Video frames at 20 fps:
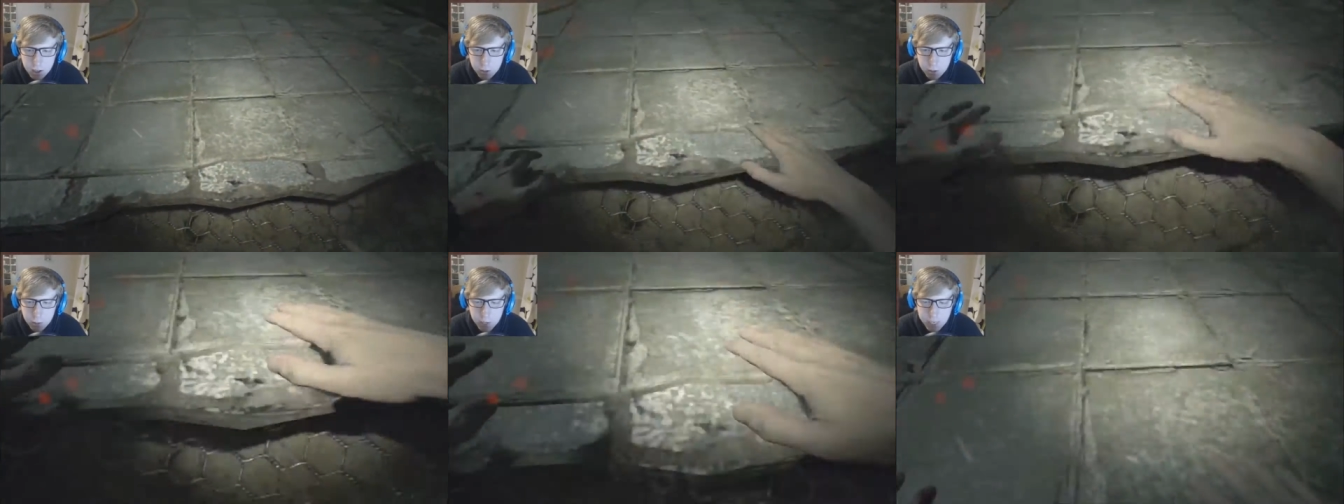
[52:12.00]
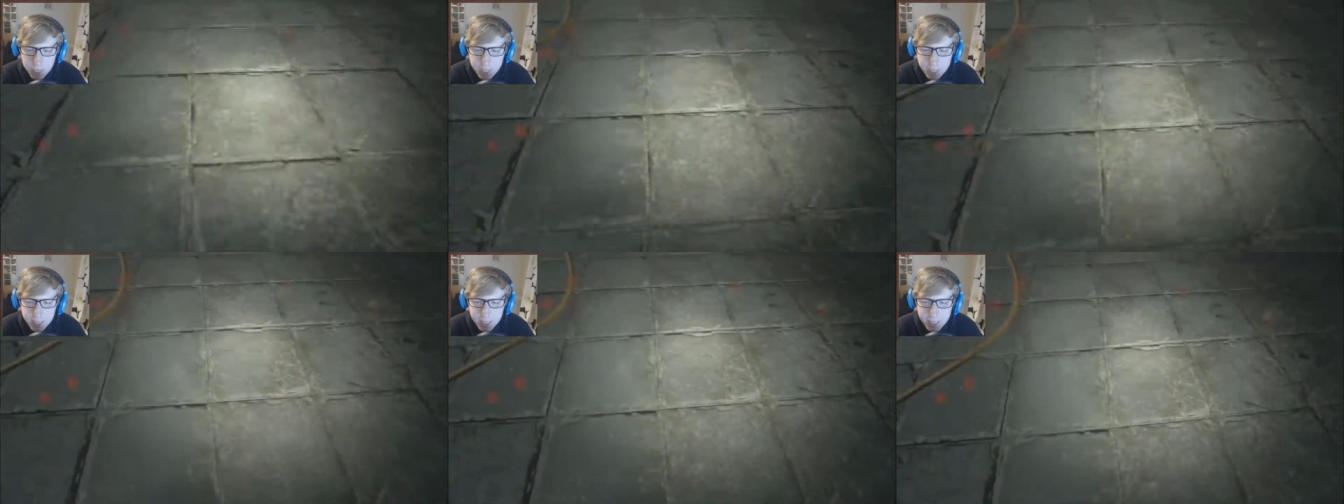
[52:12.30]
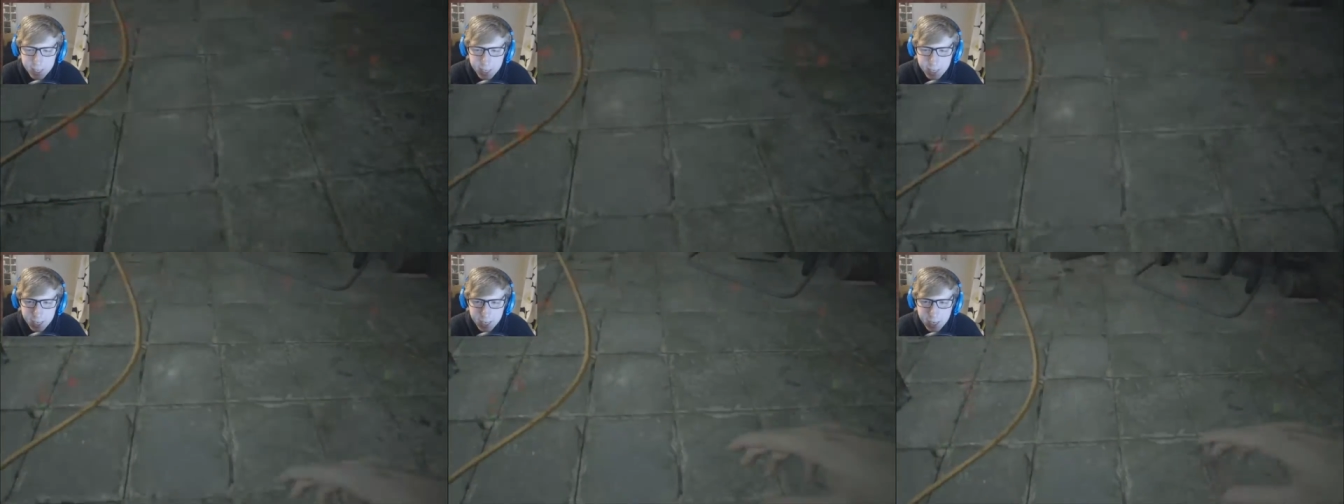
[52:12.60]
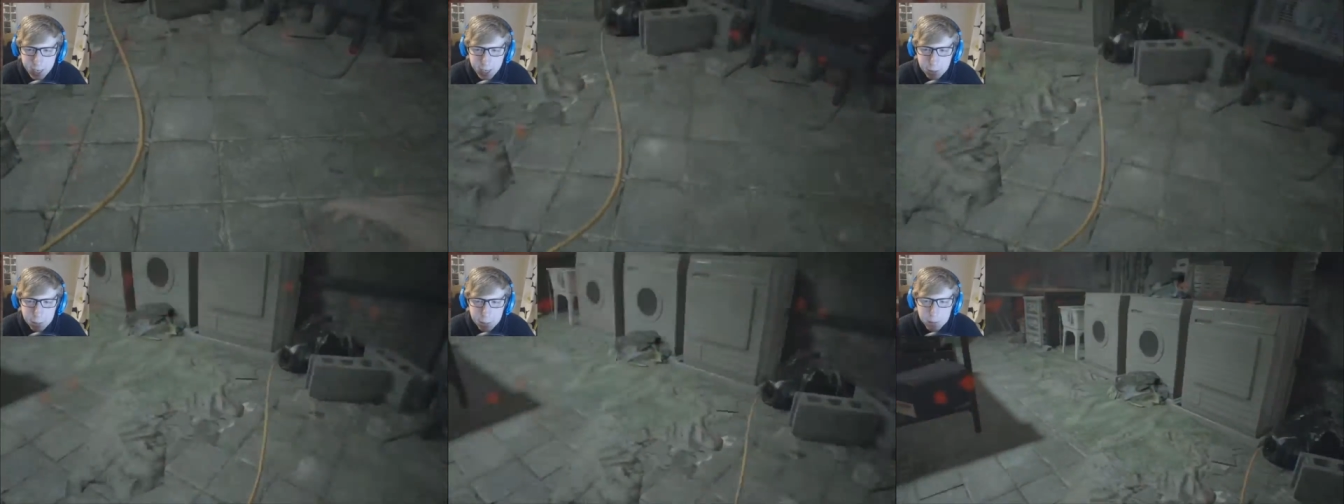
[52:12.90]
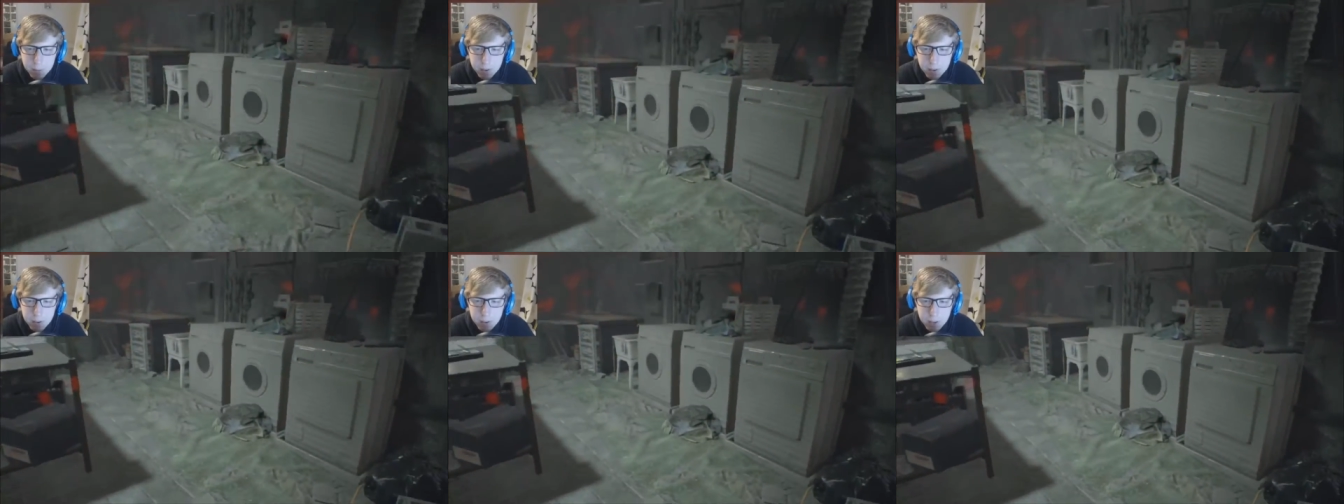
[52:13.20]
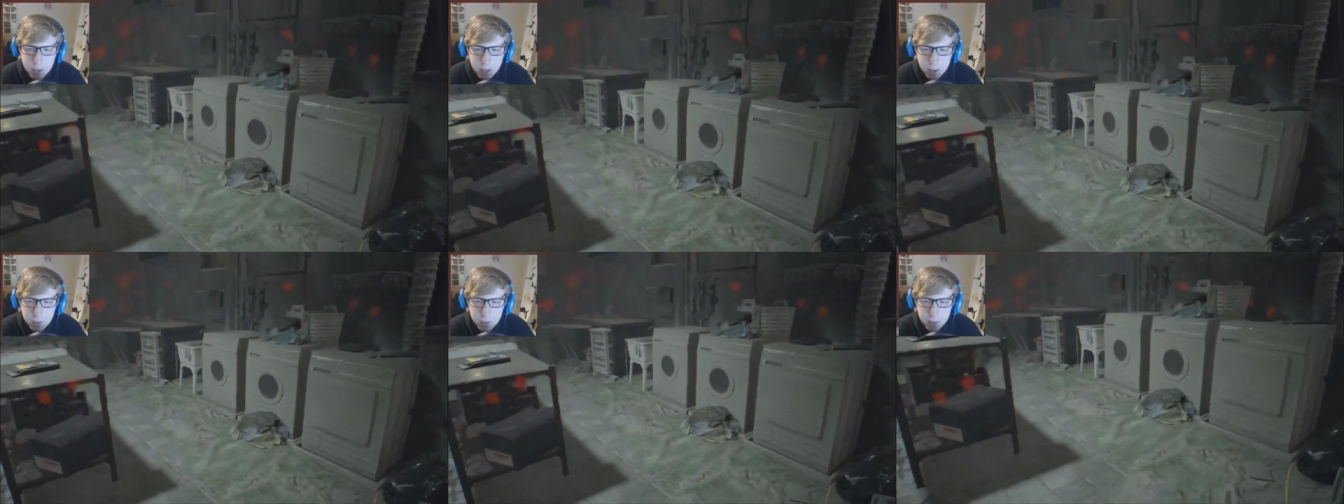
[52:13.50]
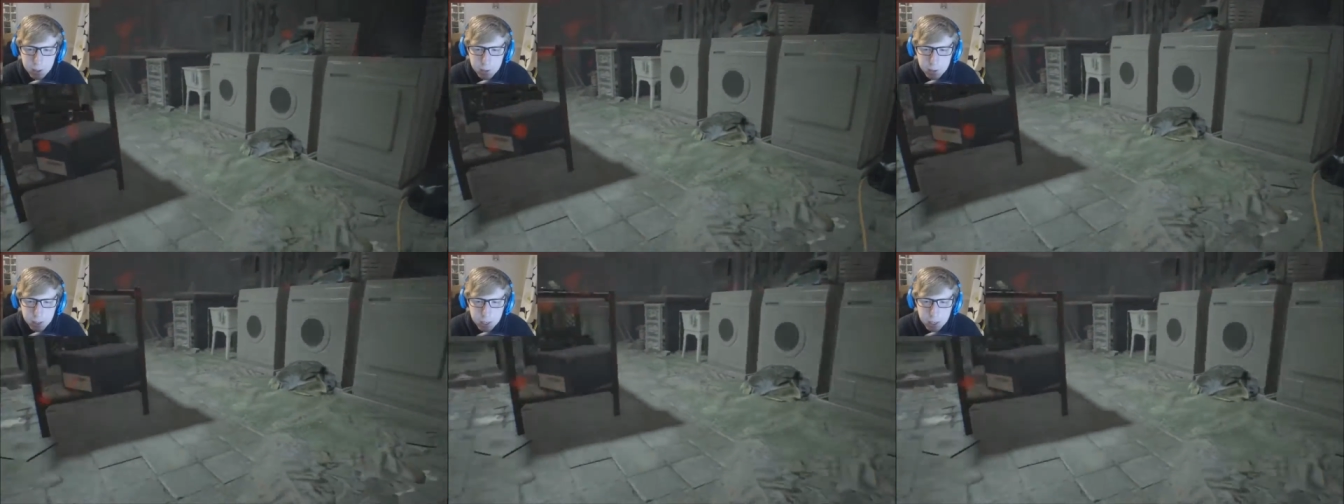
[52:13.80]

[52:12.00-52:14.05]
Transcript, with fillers: Why can't I get up? Oh, there we